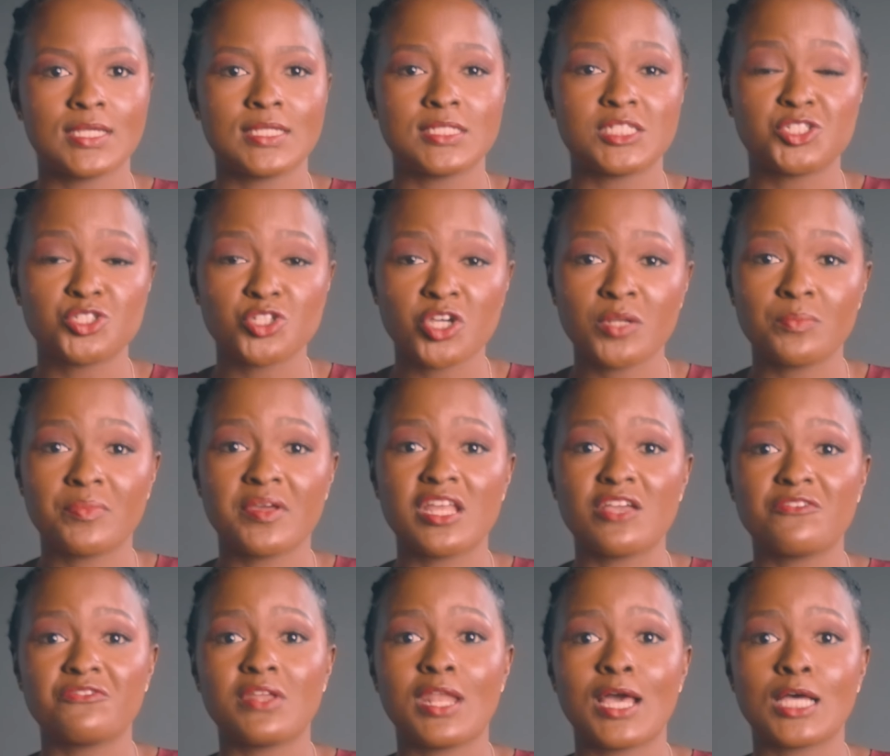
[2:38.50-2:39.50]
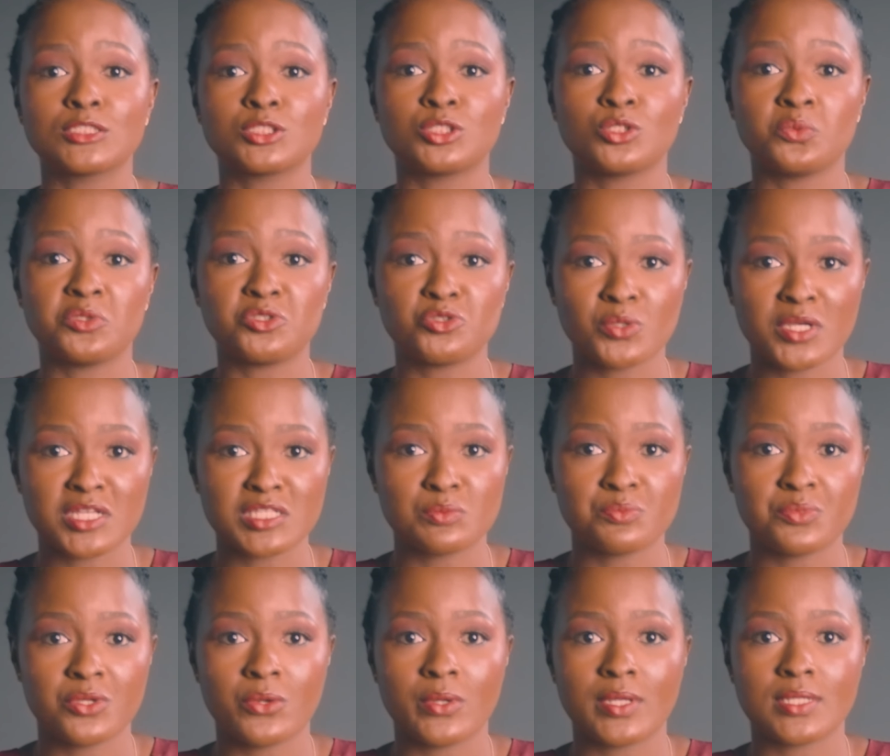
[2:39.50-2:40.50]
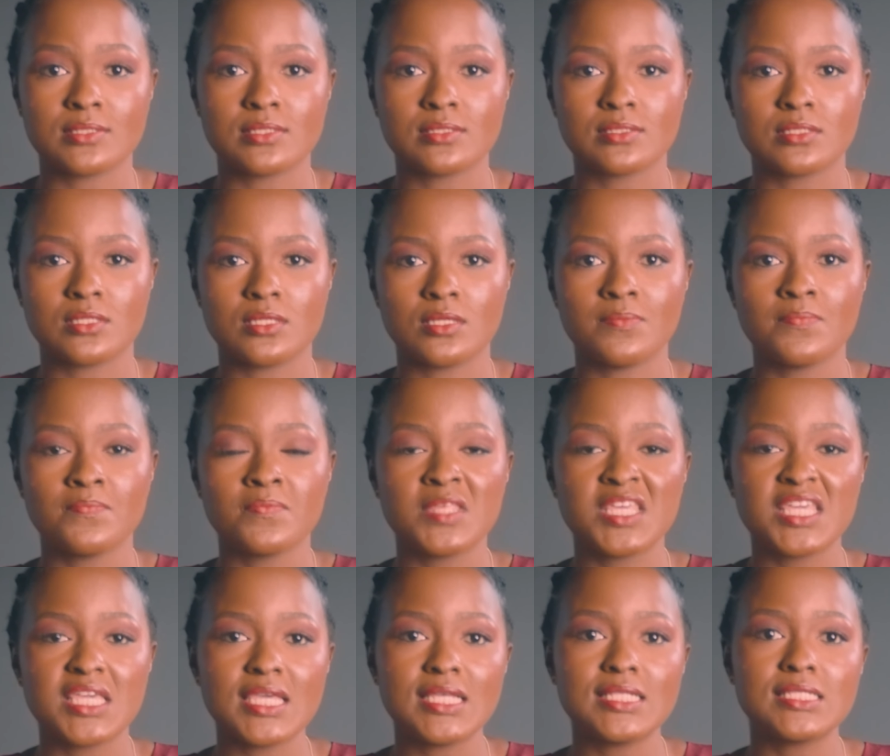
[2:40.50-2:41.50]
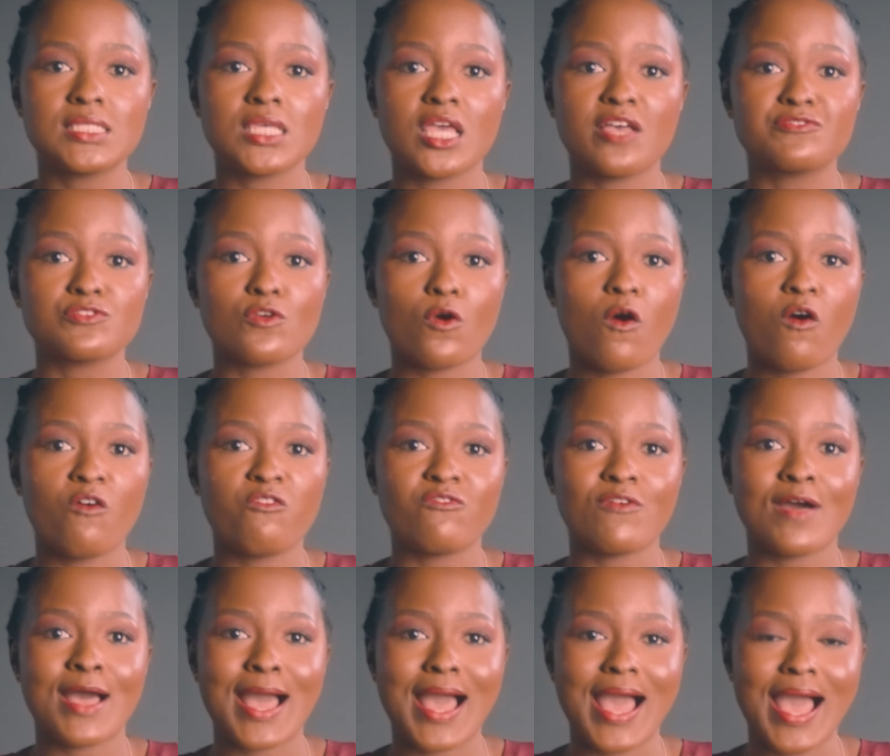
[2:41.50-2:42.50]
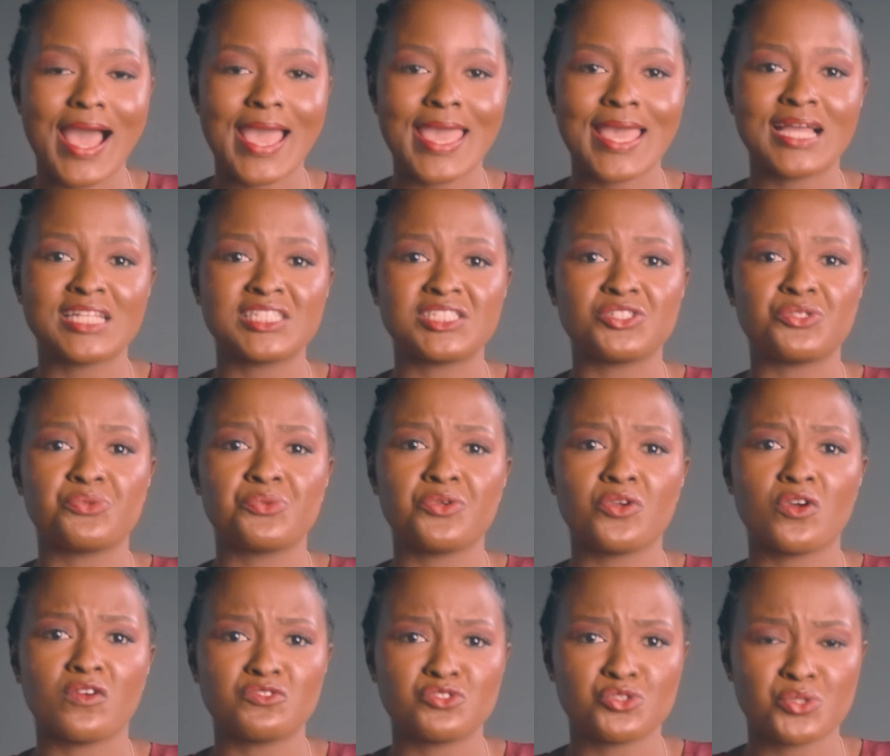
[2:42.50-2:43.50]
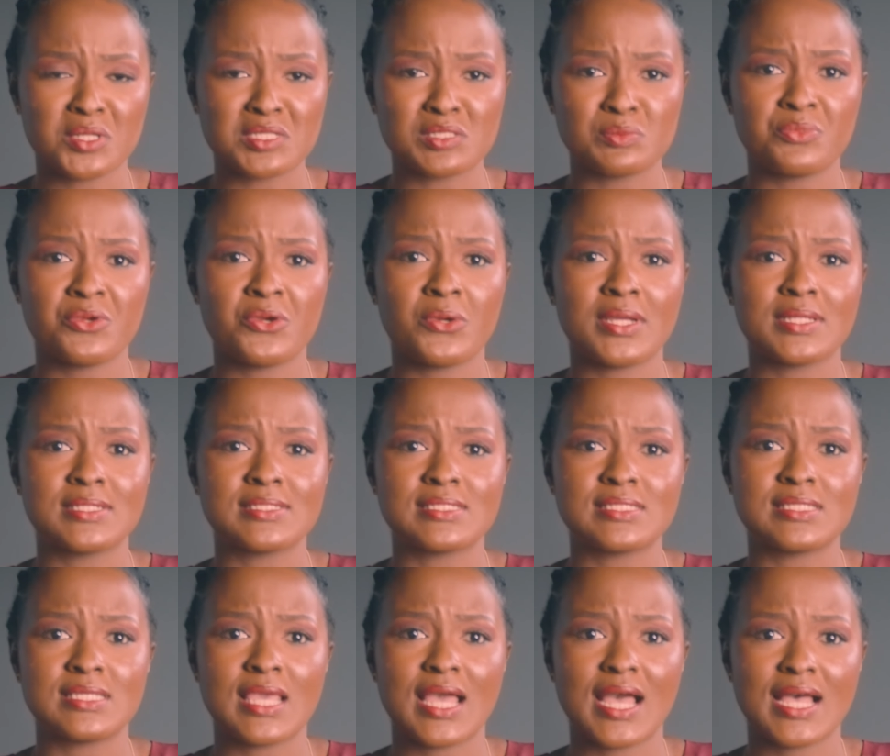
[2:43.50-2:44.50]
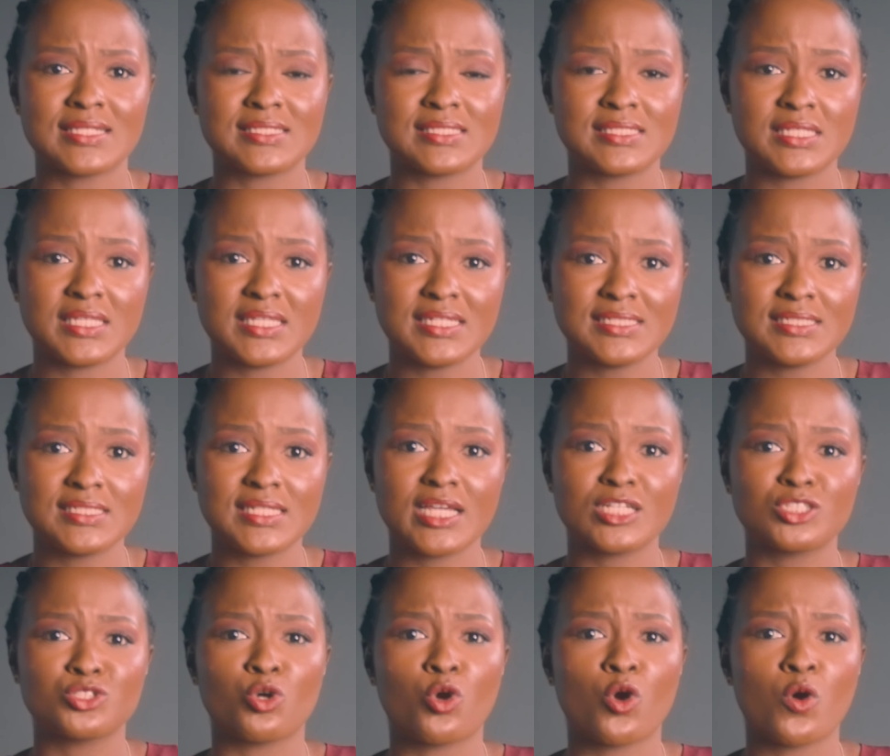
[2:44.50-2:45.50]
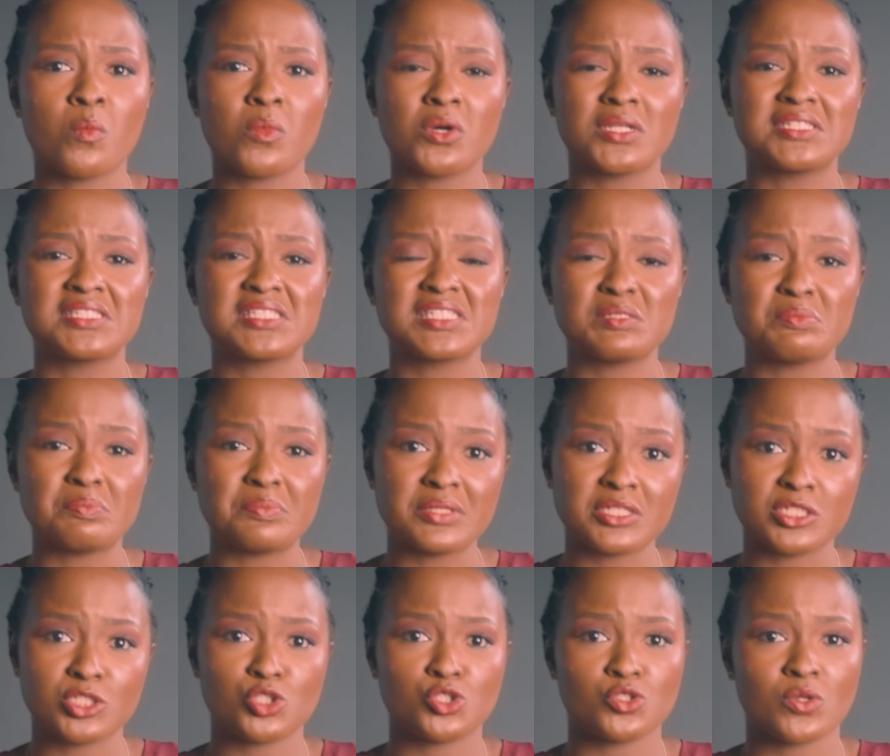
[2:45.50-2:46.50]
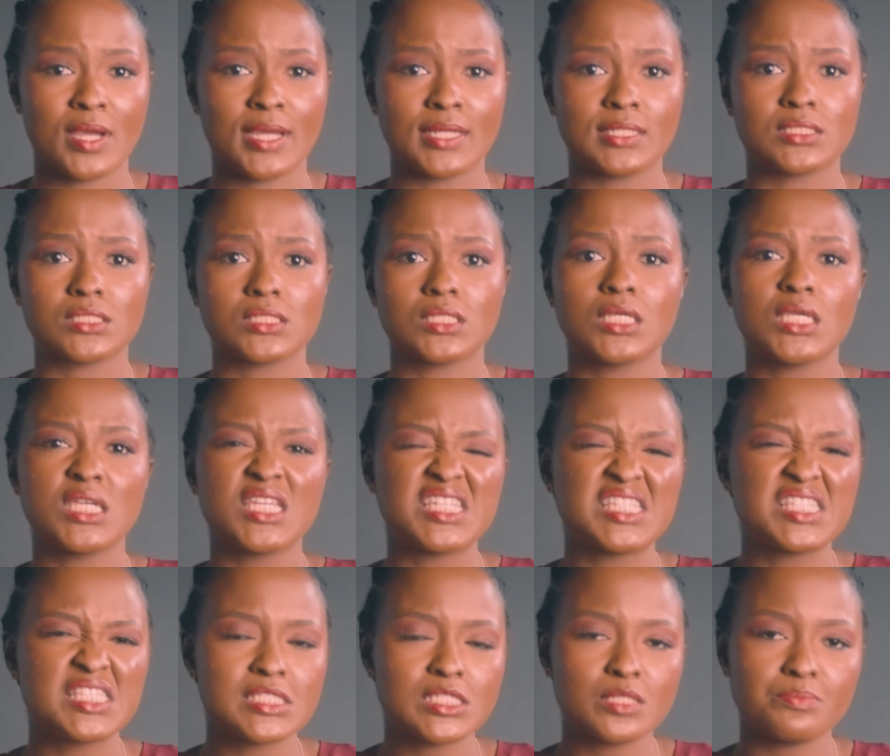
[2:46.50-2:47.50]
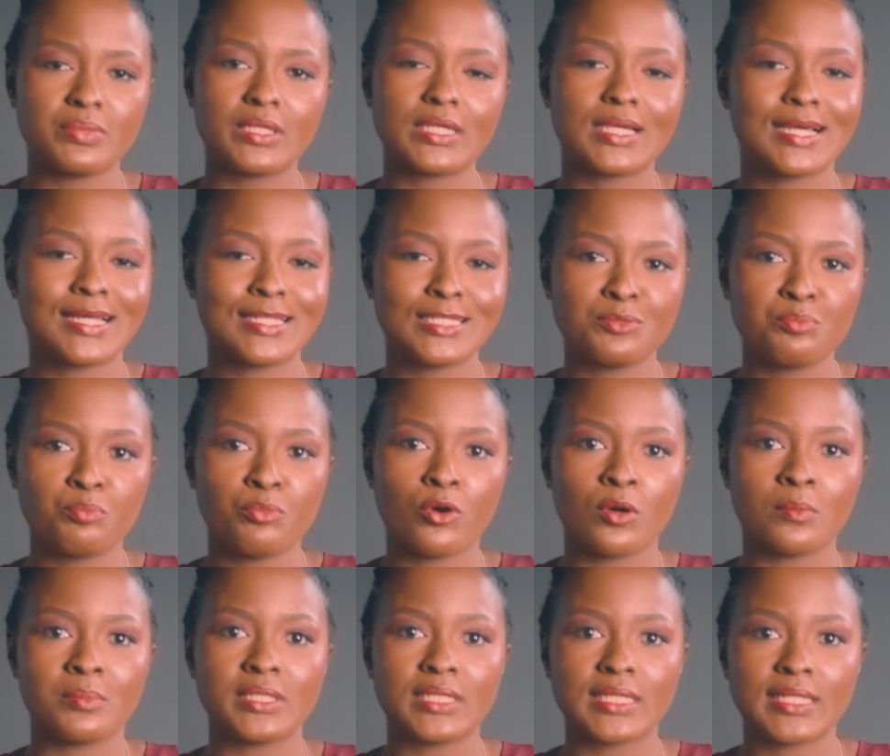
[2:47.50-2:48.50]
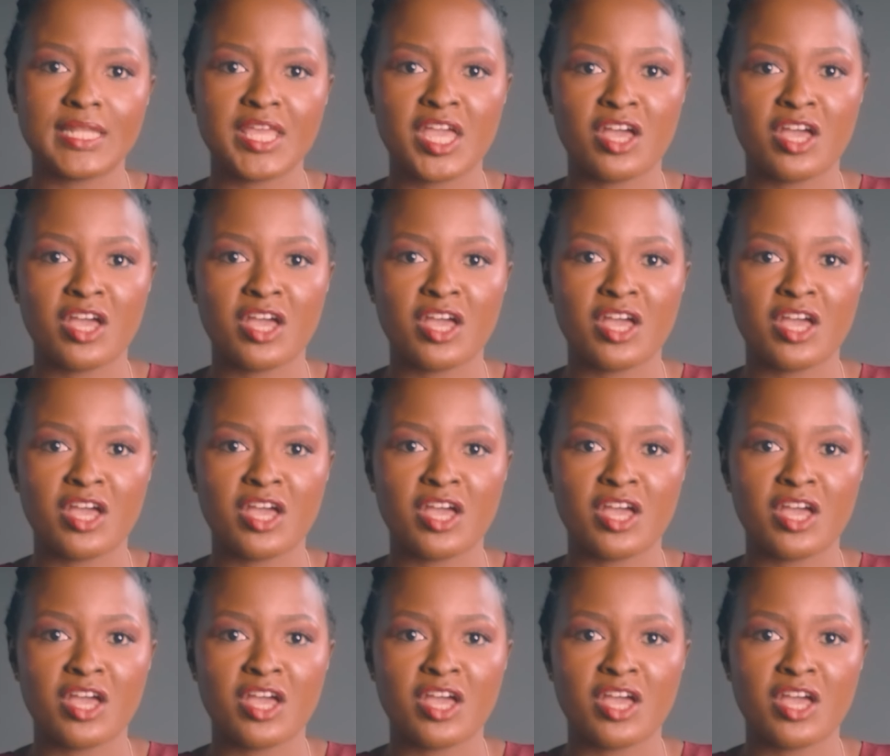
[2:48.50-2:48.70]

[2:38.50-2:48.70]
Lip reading: The third benefit has to do with transparency. ETFs offer higher degree of transparency as the index or commodity being tracked is typically publicly